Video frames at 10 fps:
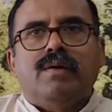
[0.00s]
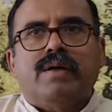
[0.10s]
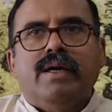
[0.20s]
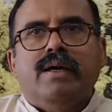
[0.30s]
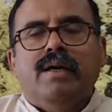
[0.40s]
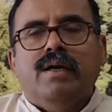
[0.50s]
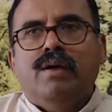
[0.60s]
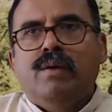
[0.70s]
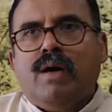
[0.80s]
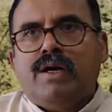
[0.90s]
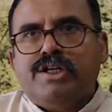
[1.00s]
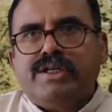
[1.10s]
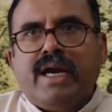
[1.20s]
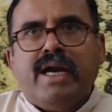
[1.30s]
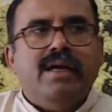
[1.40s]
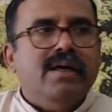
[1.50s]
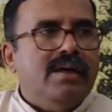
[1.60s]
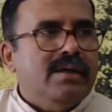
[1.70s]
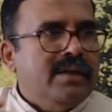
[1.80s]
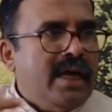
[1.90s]
okay, you understand
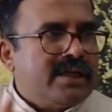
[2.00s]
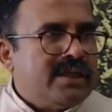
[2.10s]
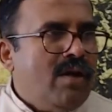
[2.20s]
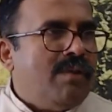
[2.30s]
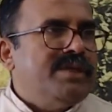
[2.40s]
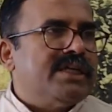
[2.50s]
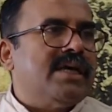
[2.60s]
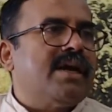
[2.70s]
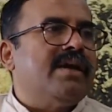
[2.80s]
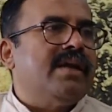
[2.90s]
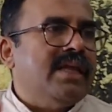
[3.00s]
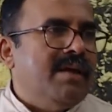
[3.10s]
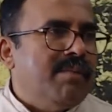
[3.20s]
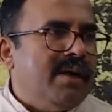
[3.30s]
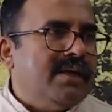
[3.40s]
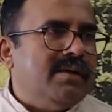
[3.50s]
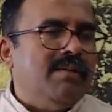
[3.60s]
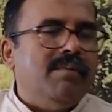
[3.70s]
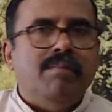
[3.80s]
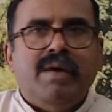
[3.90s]
the external objects are nothing
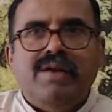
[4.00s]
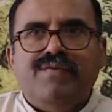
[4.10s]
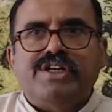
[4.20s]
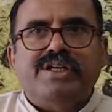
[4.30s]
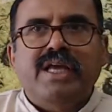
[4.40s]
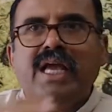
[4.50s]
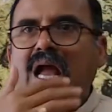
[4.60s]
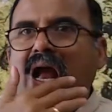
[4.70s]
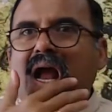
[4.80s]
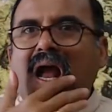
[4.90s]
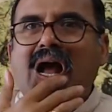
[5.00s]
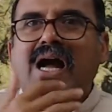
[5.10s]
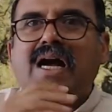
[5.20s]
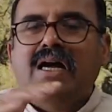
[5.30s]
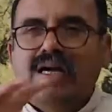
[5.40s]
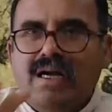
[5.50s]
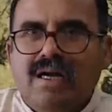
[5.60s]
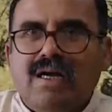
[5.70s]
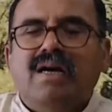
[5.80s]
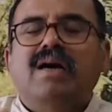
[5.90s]
but manifesting,
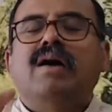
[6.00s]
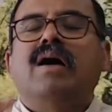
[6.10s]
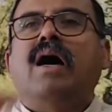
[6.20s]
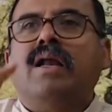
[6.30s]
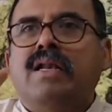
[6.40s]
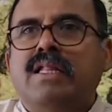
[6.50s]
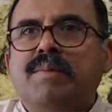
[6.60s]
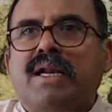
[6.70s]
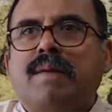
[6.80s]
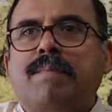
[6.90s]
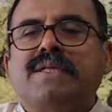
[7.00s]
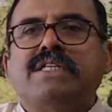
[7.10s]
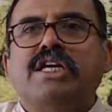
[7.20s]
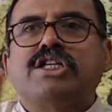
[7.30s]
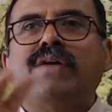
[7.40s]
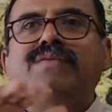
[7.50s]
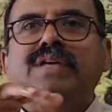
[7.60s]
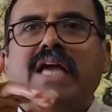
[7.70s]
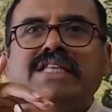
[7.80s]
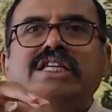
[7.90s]
are nothing but representation
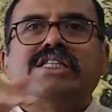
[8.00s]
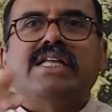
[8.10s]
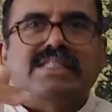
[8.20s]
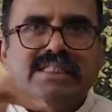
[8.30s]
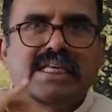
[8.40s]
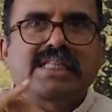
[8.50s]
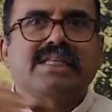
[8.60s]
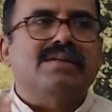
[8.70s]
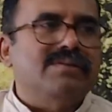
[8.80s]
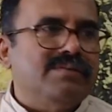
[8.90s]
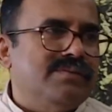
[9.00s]
of existence, sat.